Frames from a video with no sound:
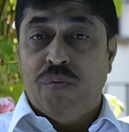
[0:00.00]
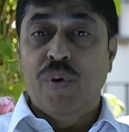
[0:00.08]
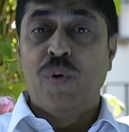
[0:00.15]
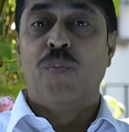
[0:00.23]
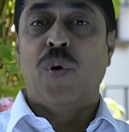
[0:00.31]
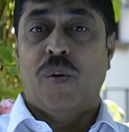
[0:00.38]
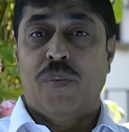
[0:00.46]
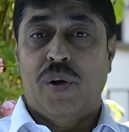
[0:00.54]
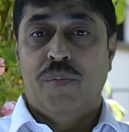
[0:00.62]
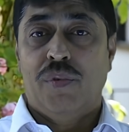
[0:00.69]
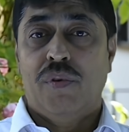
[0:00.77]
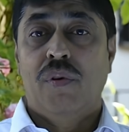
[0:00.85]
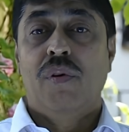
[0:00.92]
few
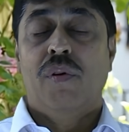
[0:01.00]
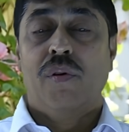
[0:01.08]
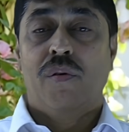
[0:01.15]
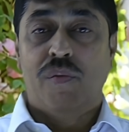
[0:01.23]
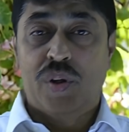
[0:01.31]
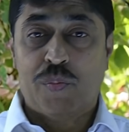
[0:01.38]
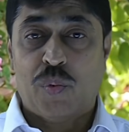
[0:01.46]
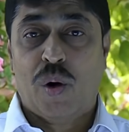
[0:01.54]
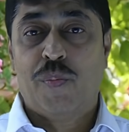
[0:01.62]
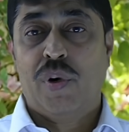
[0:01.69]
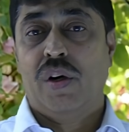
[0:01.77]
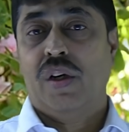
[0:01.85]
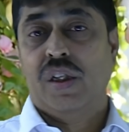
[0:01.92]
problems with
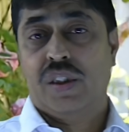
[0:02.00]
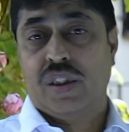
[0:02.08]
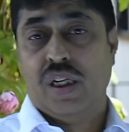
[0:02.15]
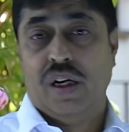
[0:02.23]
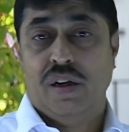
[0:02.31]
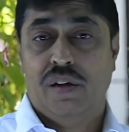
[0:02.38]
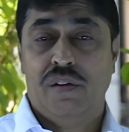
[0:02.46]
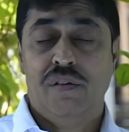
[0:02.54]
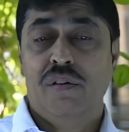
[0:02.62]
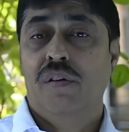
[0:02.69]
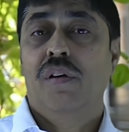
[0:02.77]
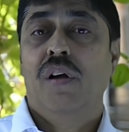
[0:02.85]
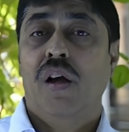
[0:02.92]
proper understandings
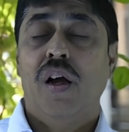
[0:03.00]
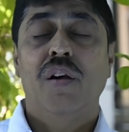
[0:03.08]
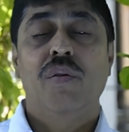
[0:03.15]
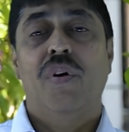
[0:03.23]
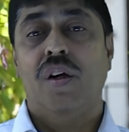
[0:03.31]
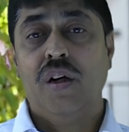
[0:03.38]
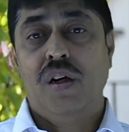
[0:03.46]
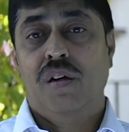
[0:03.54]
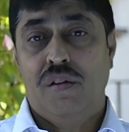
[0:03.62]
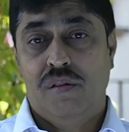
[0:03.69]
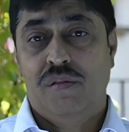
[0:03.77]
and you are done.